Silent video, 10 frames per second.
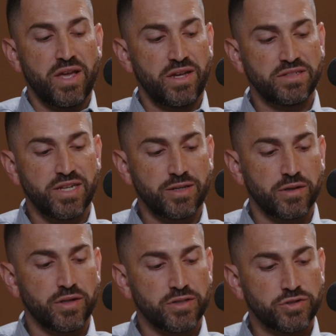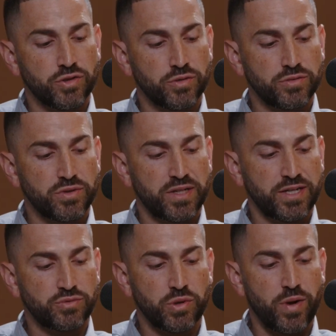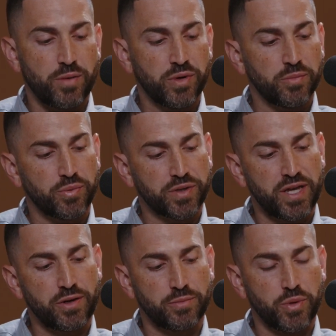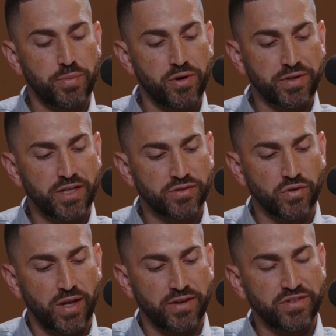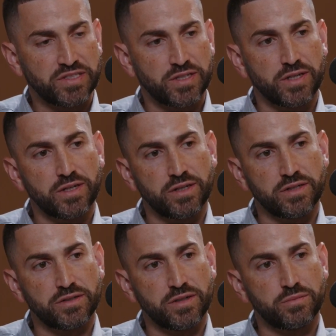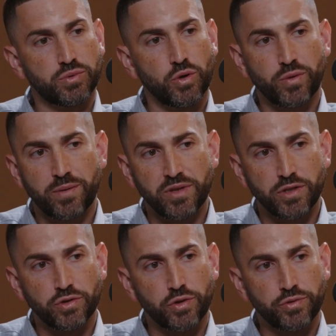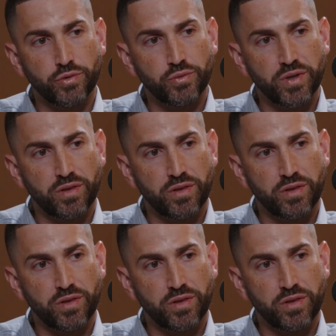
Is that so as we wrap up, Preparing Kids for Life, is it a program that you go through with